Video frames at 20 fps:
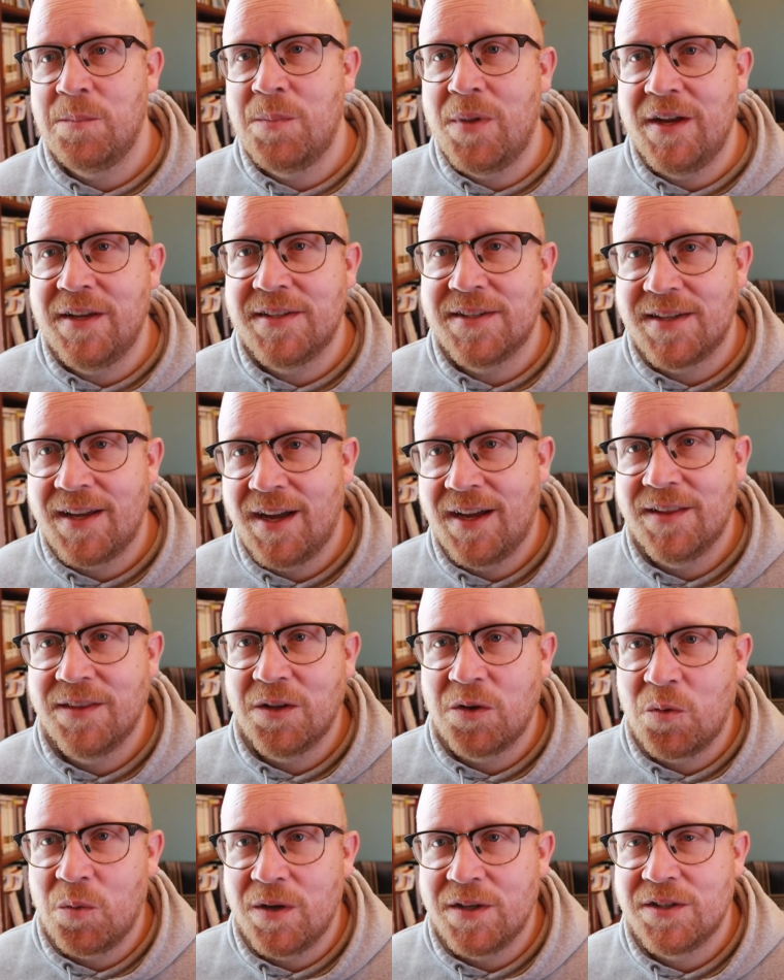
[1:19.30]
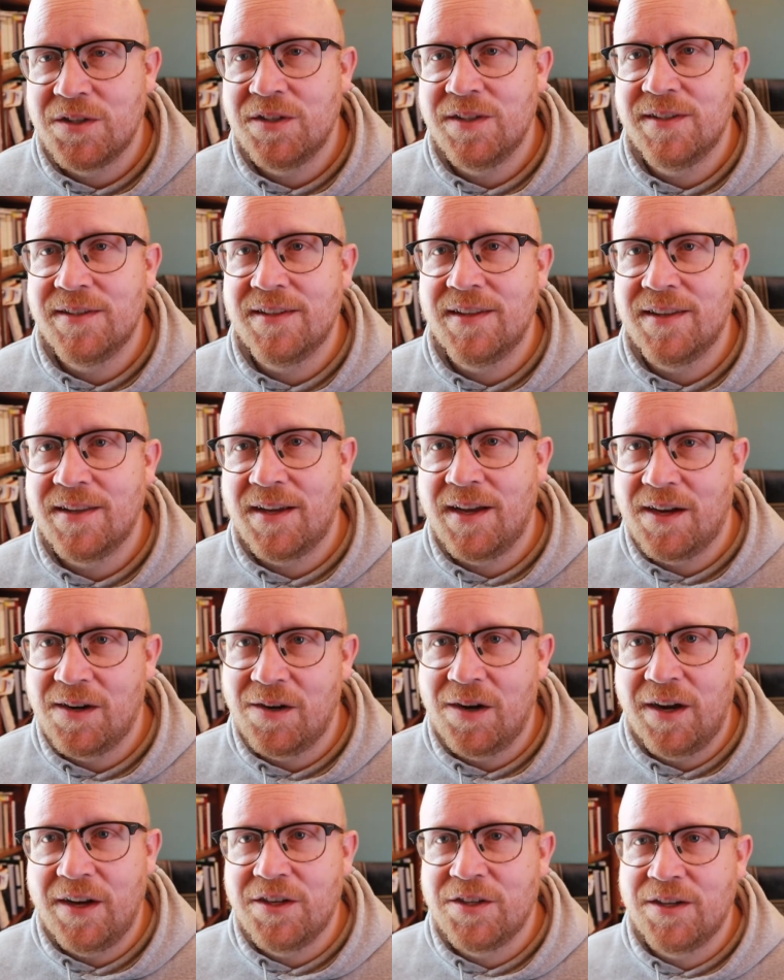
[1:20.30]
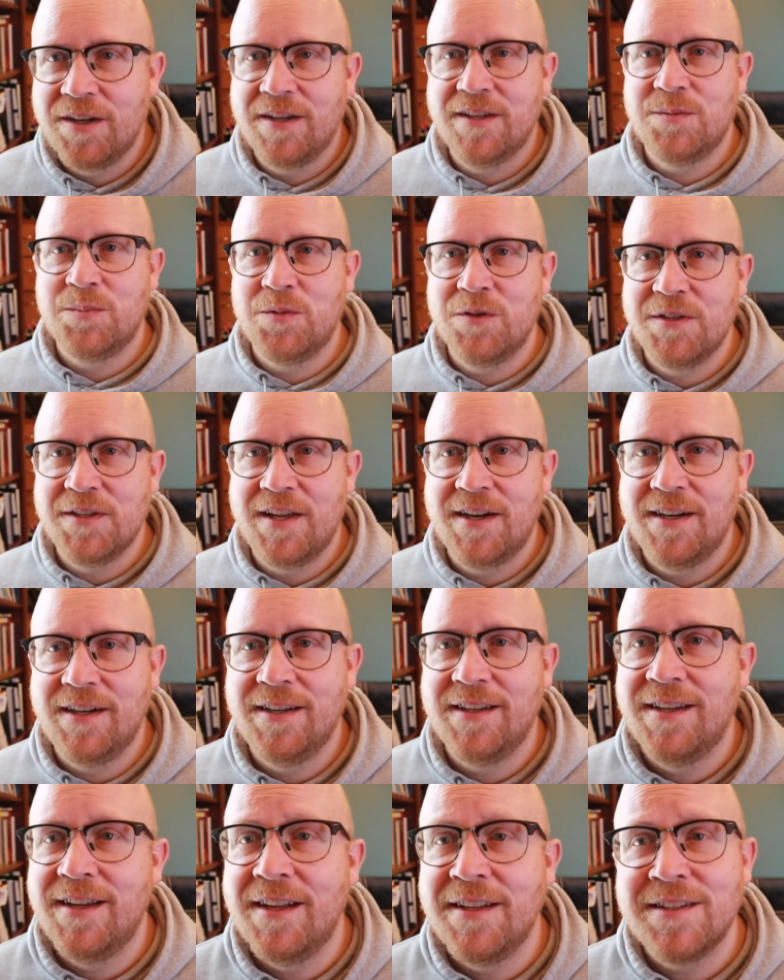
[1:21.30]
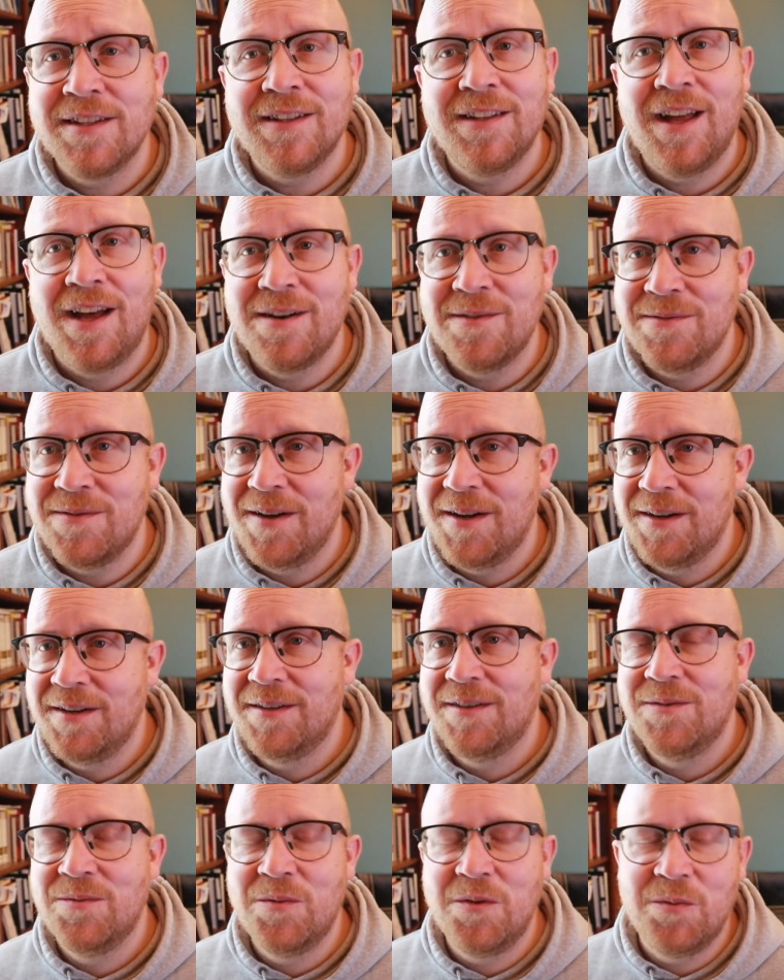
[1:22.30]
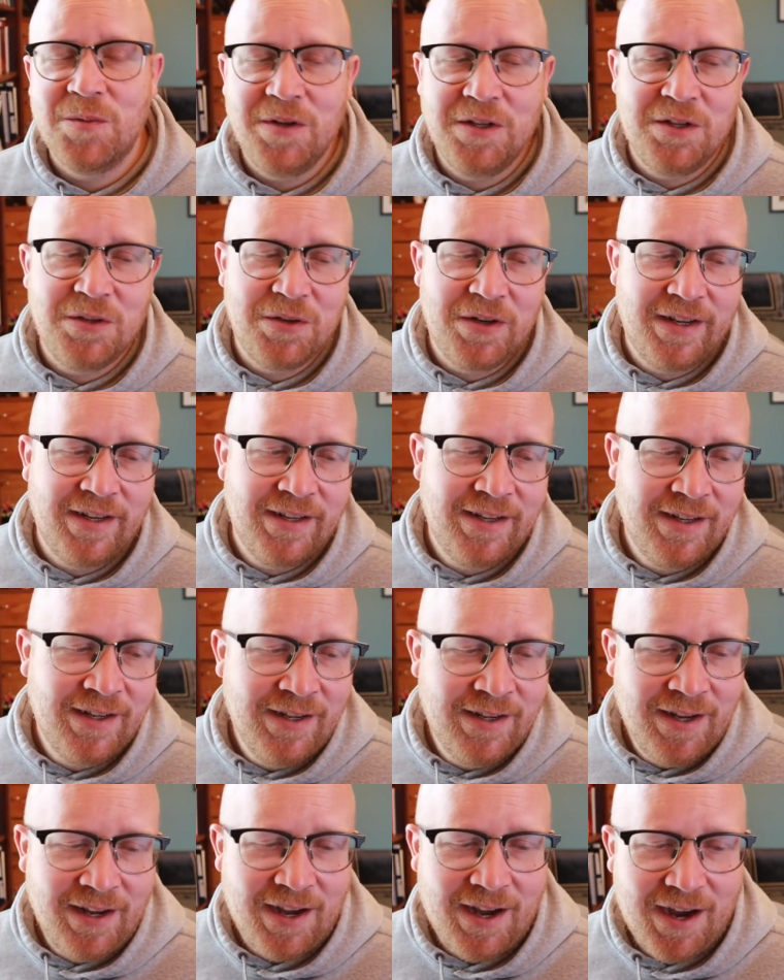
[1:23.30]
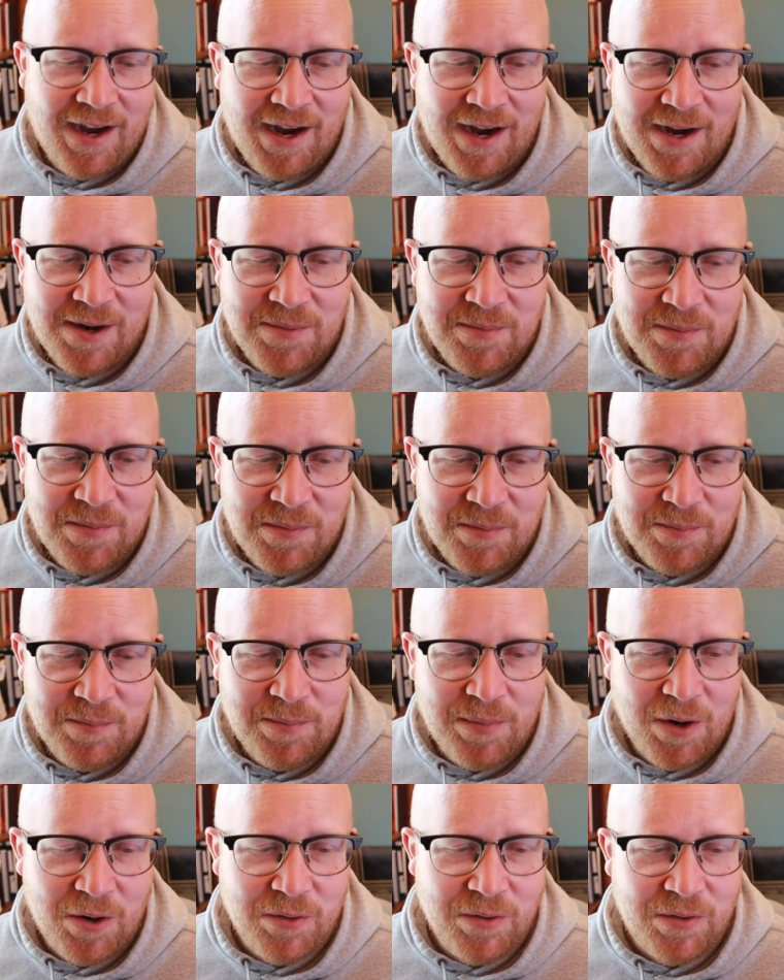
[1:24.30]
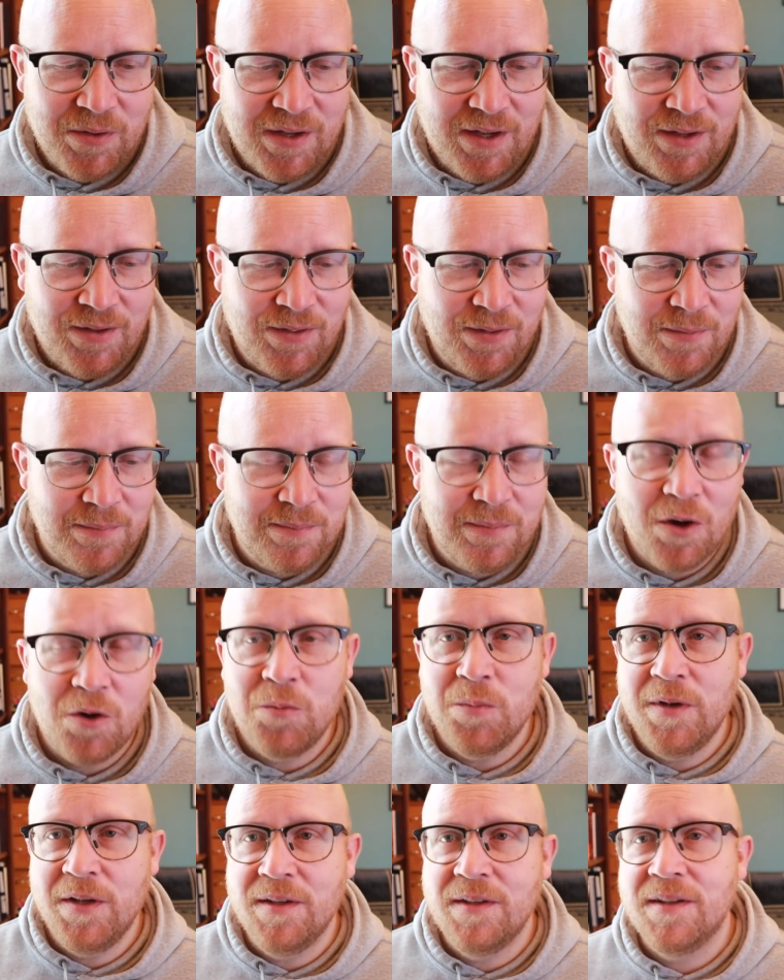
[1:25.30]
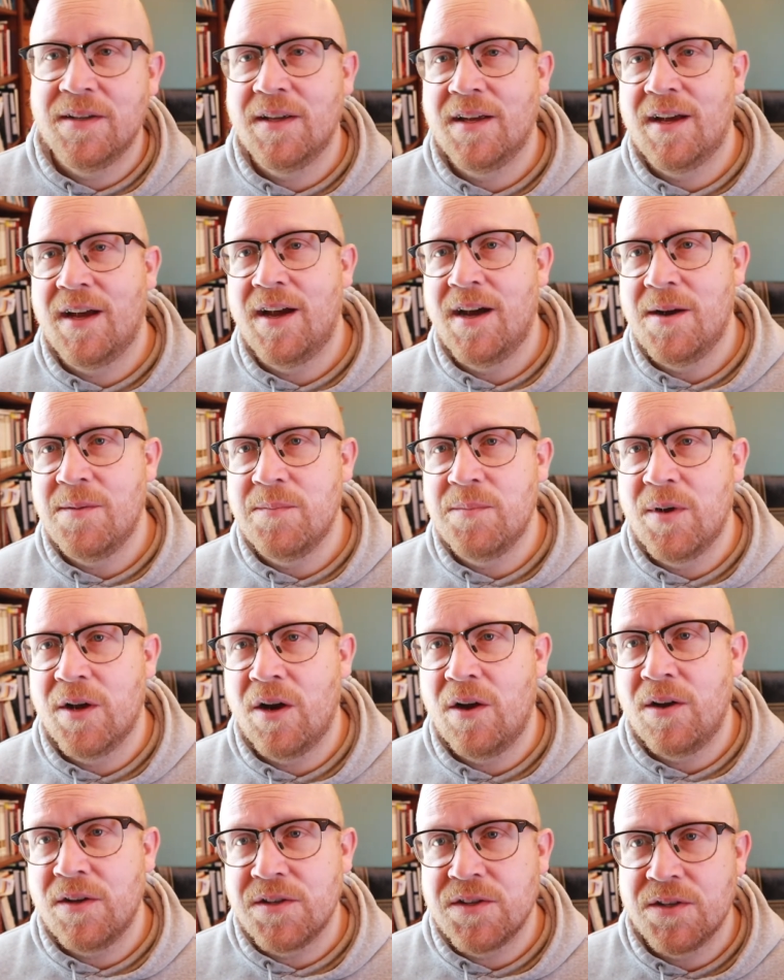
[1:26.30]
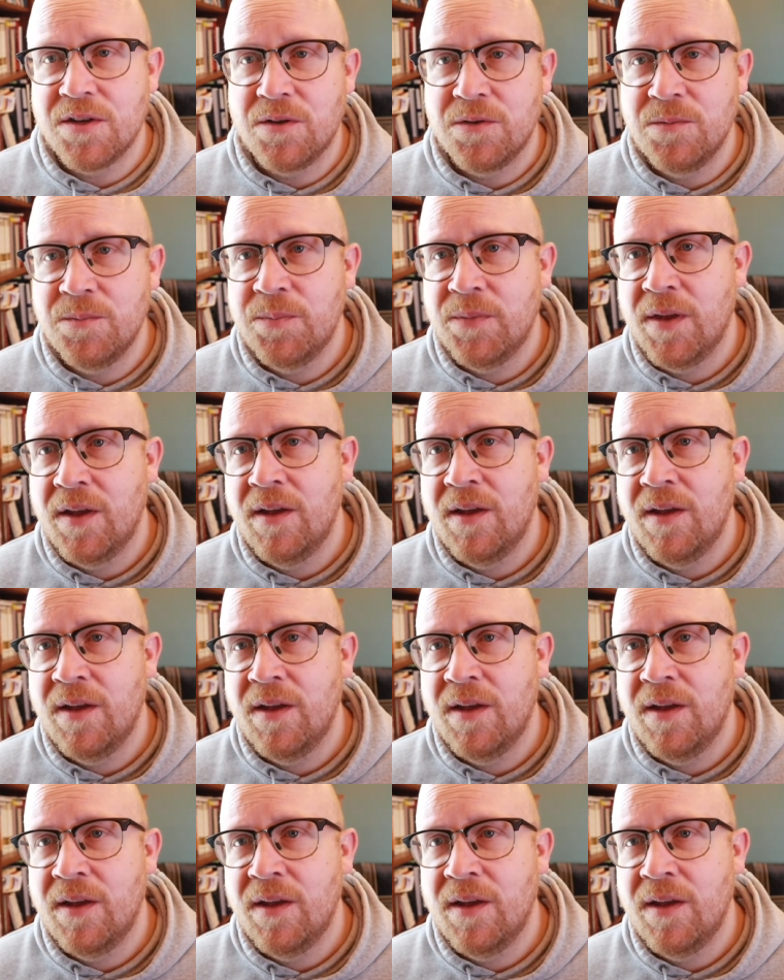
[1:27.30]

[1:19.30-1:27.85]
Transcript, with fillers: based on the questions that the congregation has presented. It's a lot of fun when we do it, um, both in the moment, um, but also